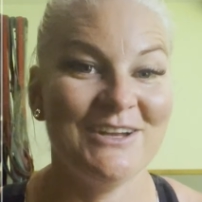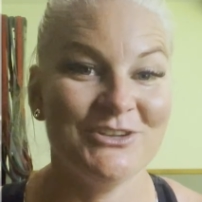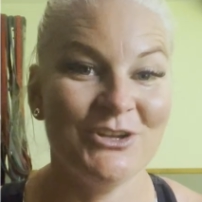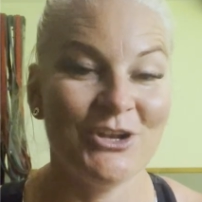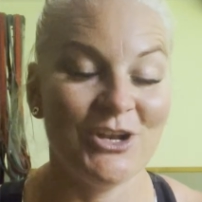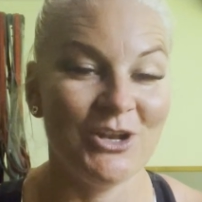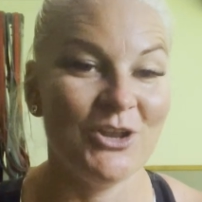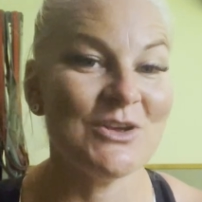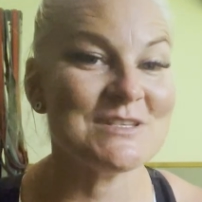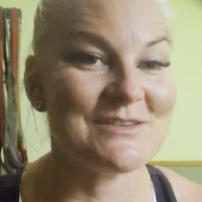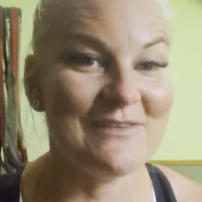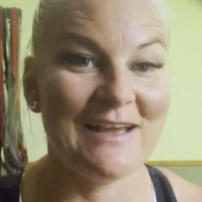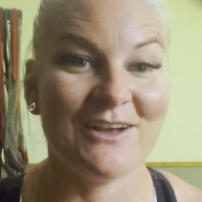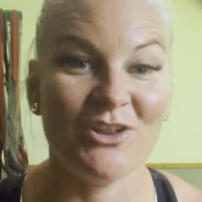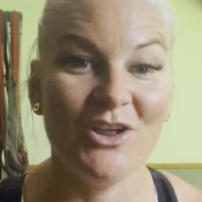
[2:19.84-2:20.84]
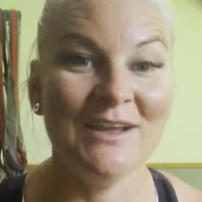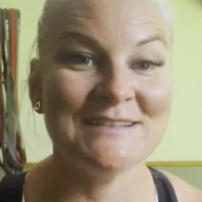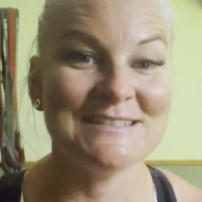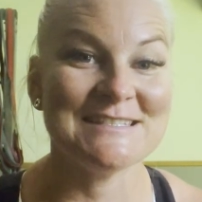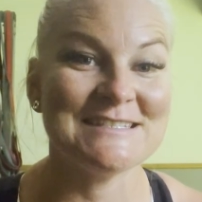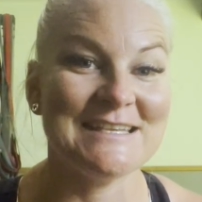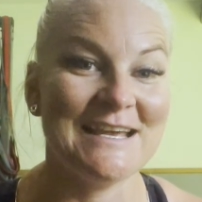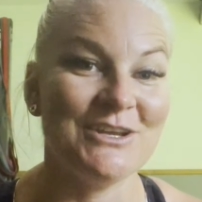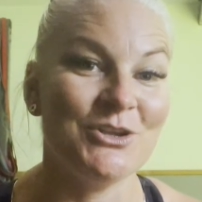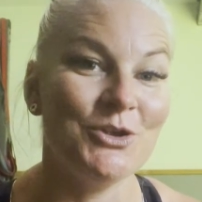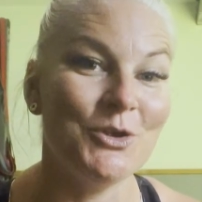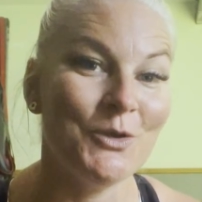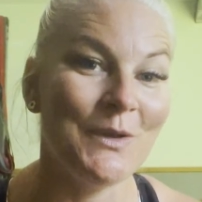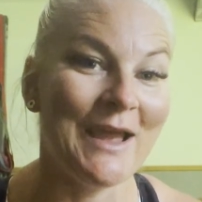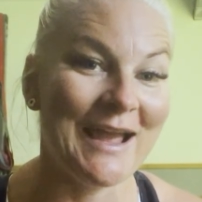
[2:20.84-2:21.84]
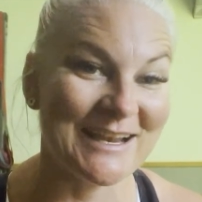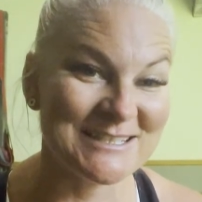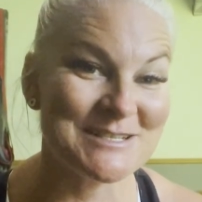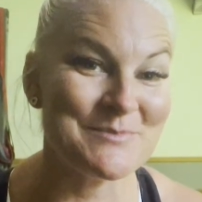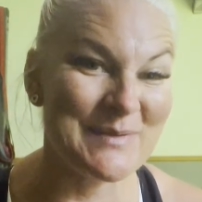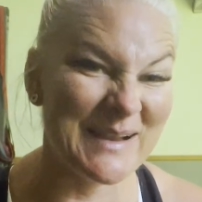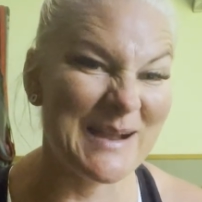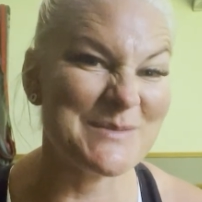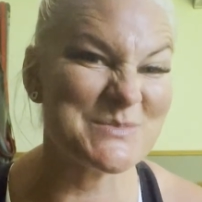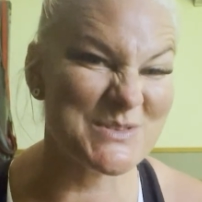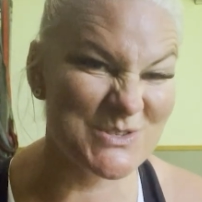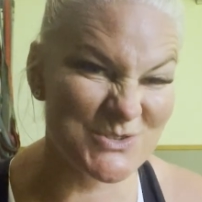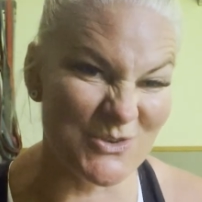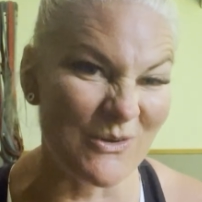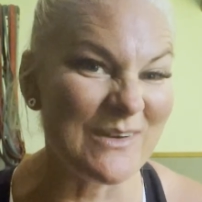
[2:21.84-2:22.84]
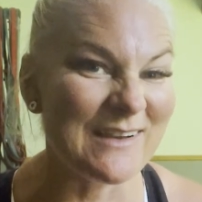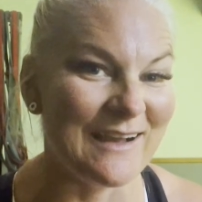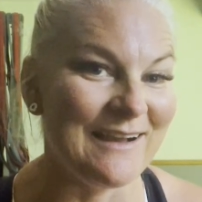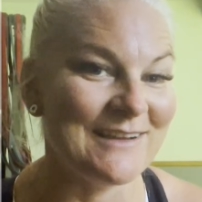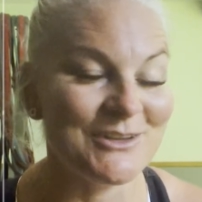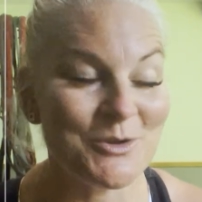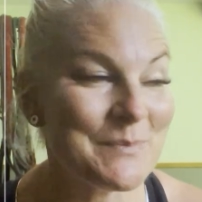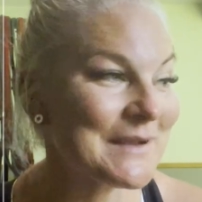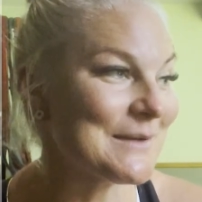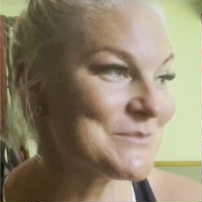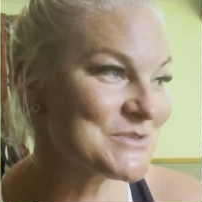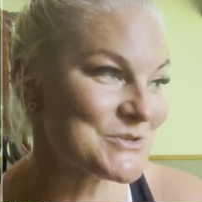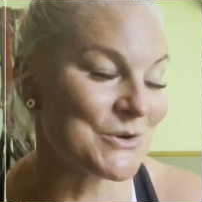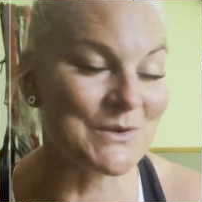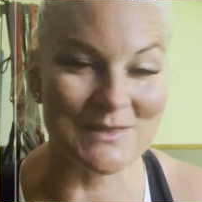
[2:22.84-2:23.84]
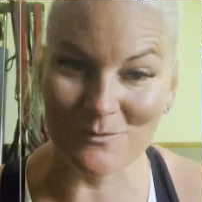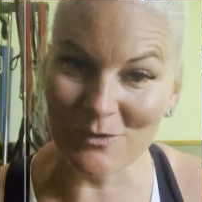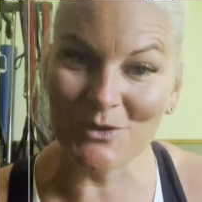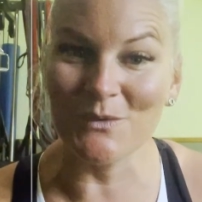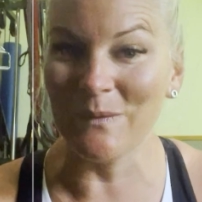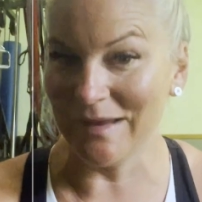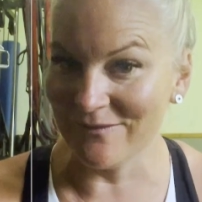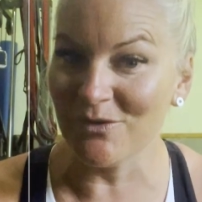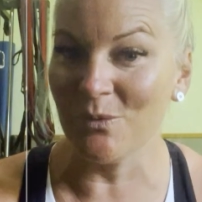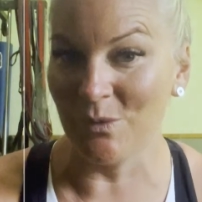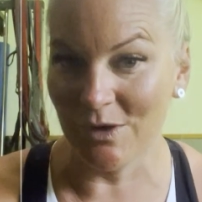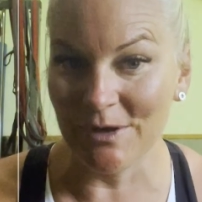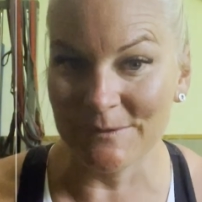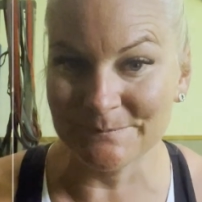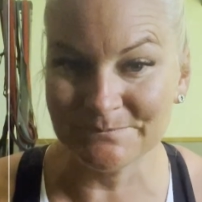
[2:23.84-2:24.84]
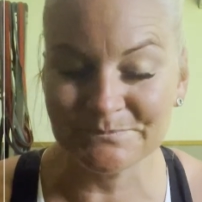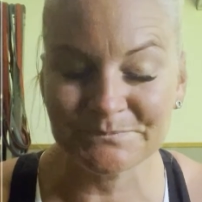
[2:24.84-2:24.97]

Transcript: you know, lots of our clients is that you actually become stronger. You become stronger than what you ever were.